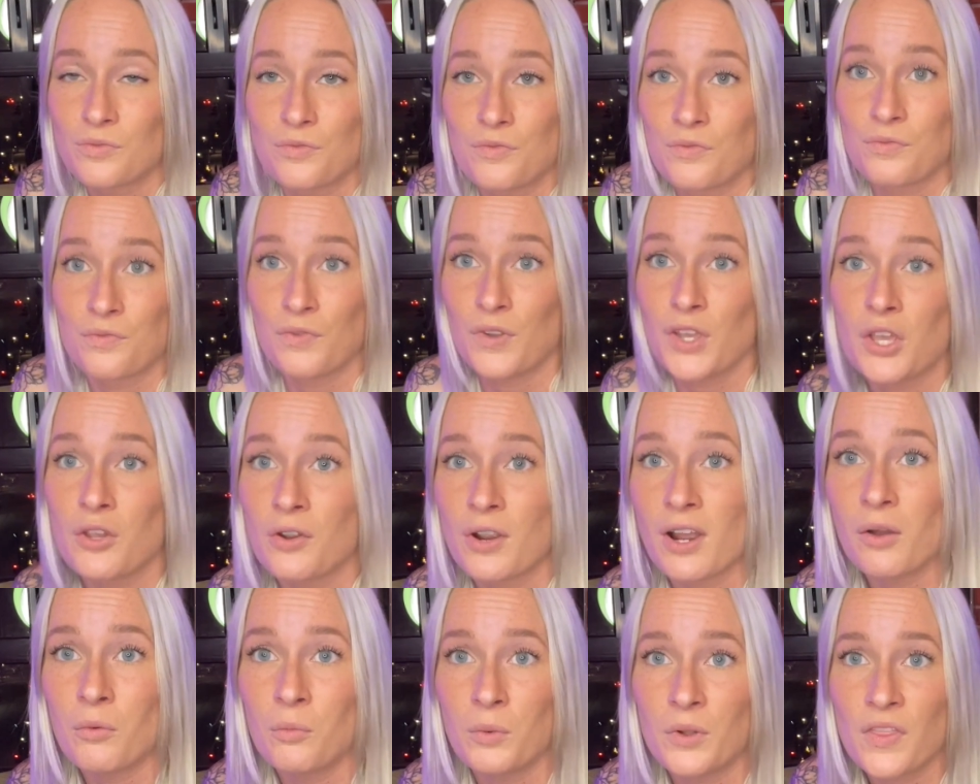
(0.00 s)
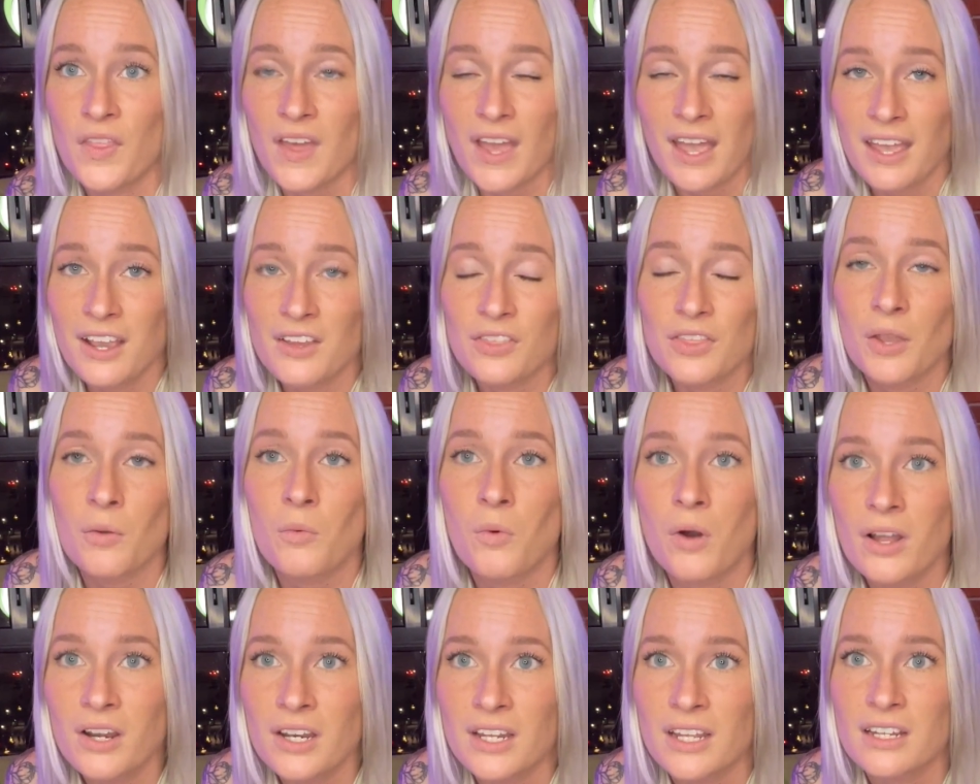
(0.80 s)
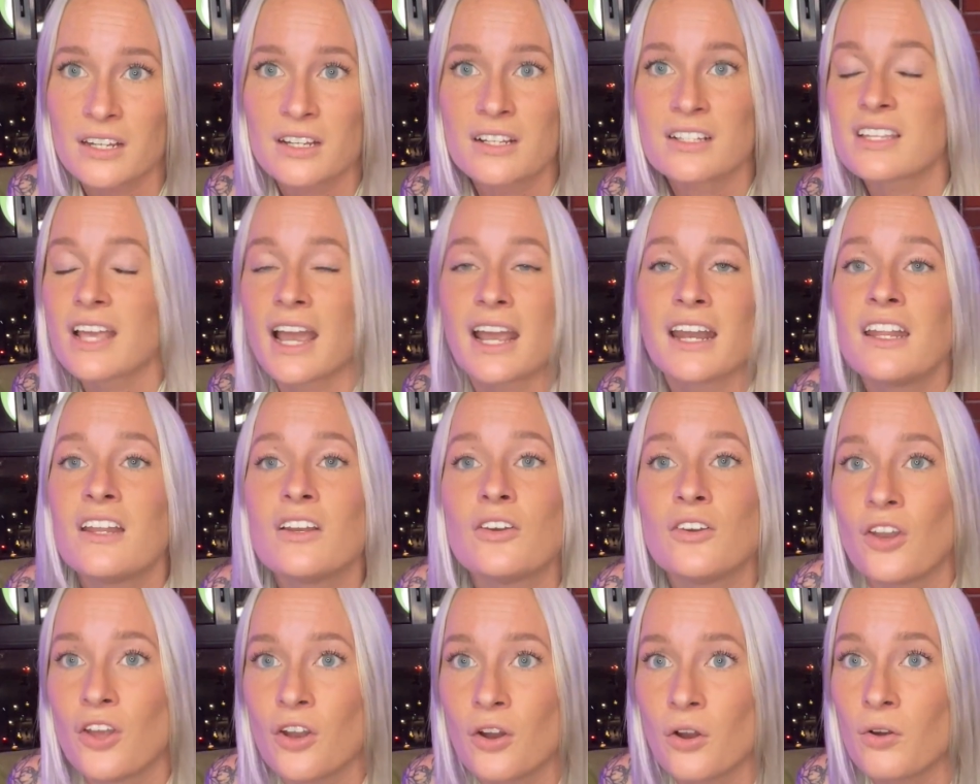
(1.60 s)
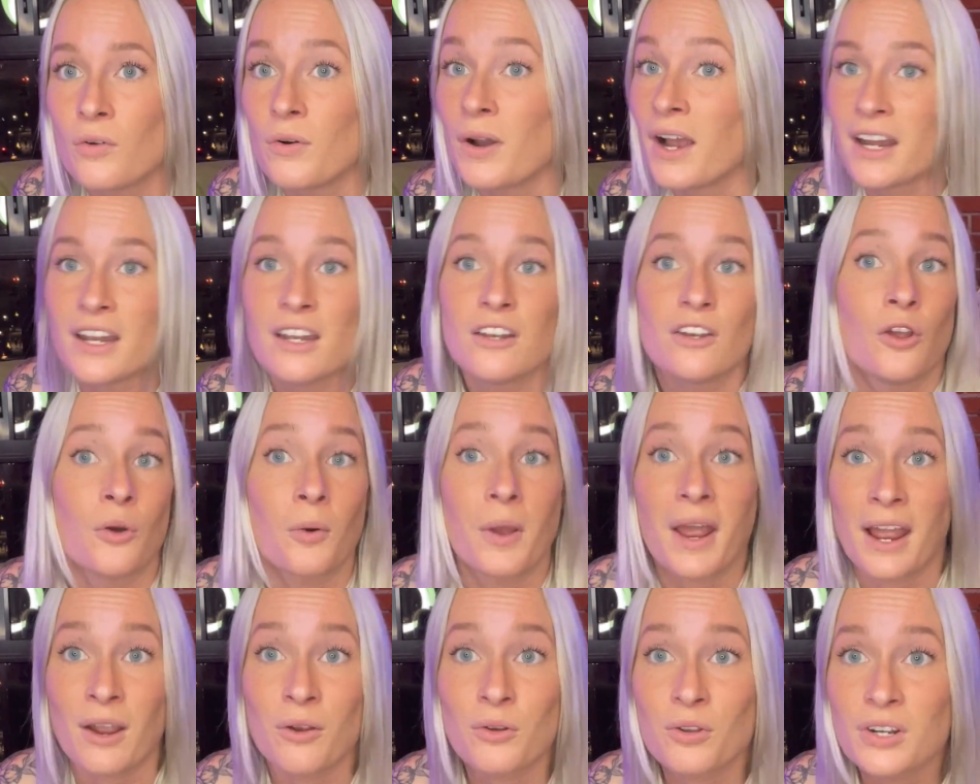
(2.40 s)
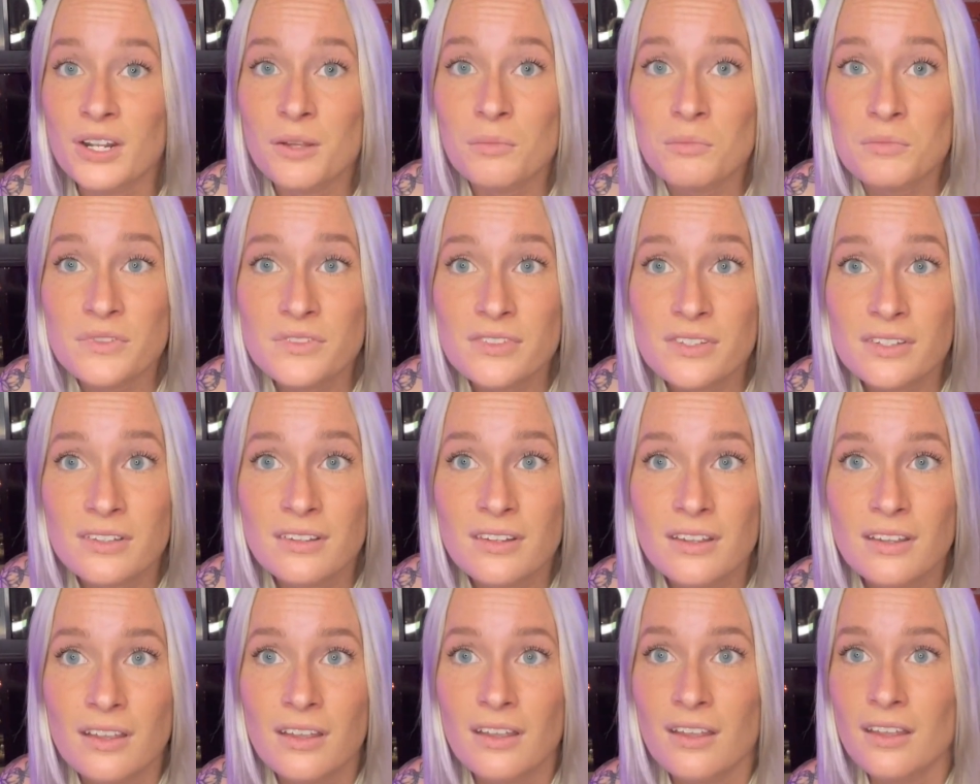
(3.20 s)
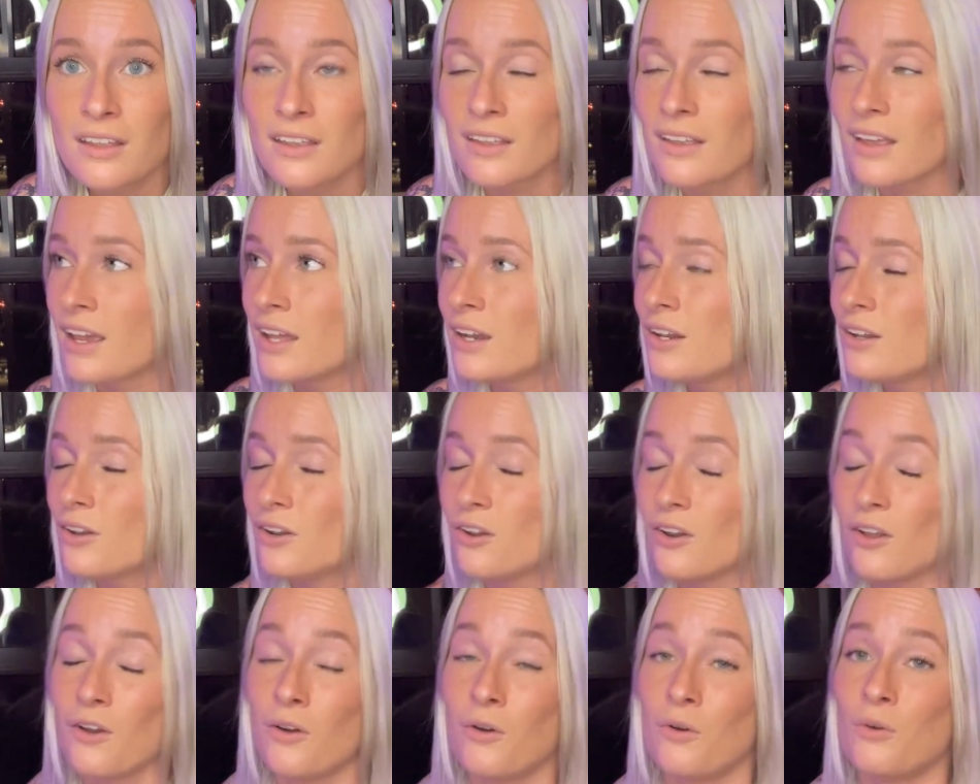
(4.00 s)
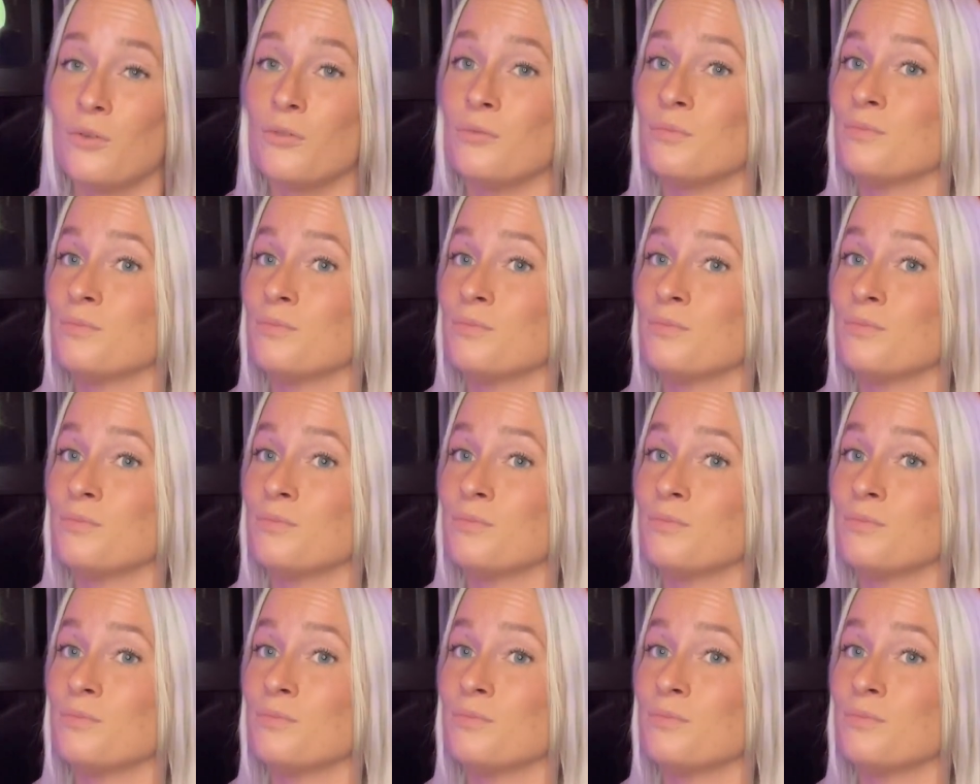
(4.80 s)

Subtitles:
figure out what the heck they wanted, because I didn't know acronyms. I didn't know,